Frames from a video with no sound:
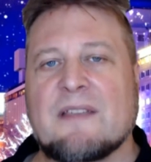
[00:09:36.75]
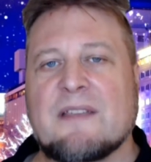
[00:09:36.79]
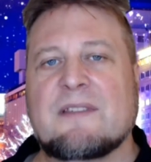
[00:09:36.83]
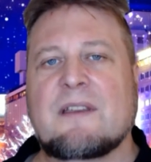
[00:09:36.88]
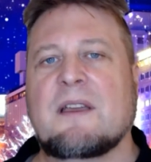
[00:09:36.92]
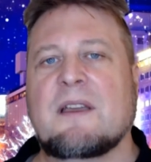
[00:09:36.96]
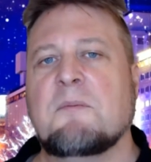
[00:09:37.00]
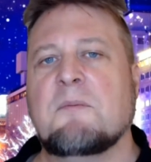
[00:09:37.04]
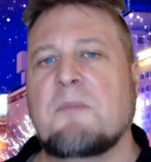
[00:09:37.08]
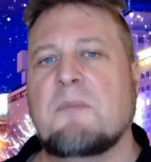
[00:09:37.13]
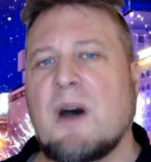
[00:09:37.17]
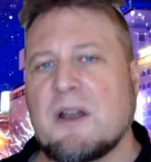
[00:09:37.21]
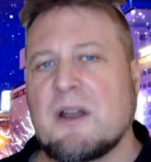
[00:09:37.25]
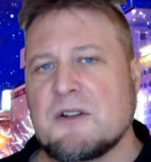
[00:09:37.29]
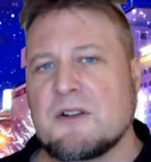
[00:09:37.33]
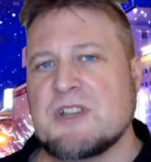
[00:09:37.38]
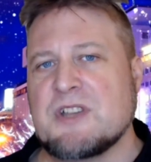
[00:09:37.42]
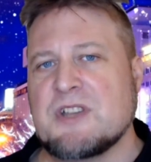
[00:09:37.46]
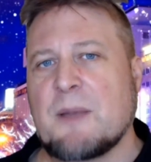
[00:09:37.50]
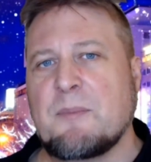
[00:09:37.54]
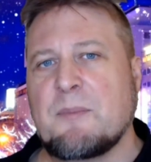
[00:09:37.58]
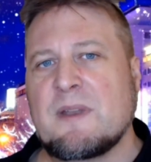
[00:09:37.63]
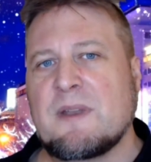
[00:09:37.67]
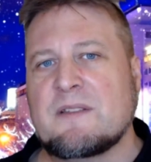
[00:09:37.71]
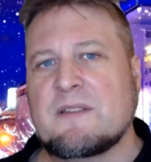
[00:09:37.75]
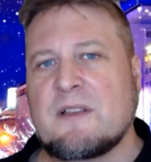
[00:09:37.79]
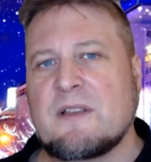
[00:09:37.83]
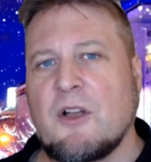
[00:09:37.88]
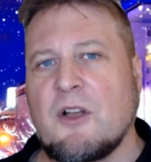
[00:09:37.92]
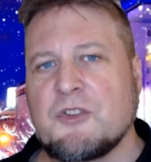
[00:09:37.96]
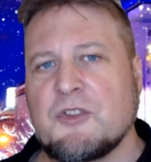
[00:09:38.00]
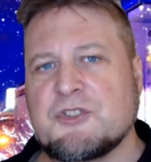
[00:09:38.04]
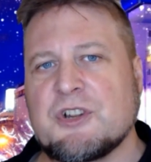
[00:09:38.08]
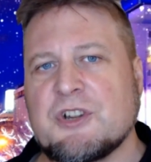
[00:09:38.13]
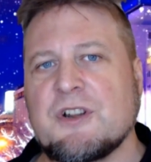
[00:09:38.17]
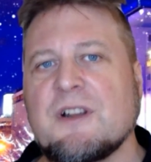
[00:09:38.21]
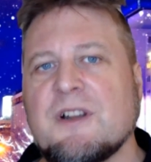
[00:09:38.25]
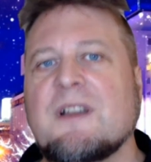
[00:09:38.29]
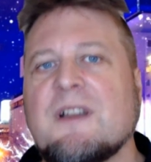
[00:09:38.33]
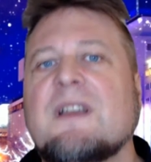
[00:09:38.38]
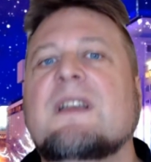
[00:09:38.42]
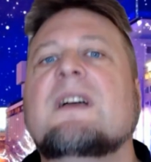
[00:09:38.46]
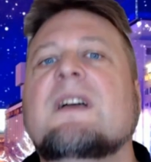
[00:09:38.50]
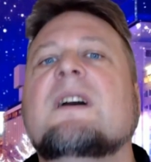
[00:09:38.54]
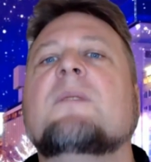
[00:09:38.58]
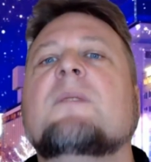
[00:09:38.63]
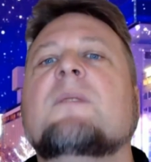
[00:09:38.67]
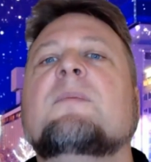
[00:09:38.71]
You get modern Japanese culture,
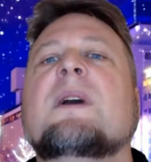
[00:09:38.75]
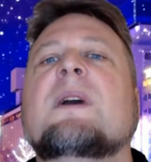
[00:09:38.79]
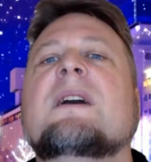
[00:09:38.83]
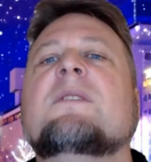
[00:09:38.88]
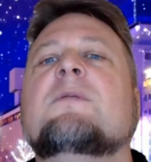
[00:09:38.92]
but